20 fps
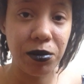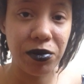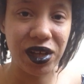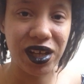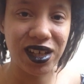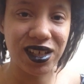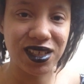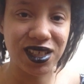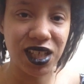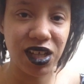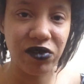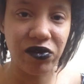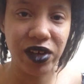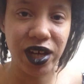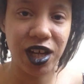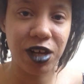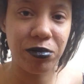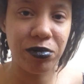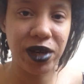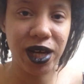because I've
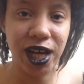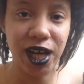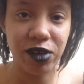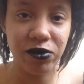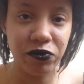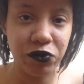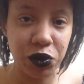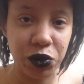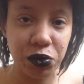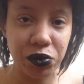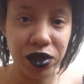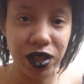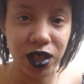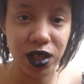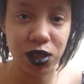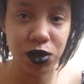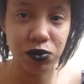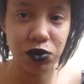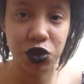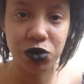had a bad few weeks,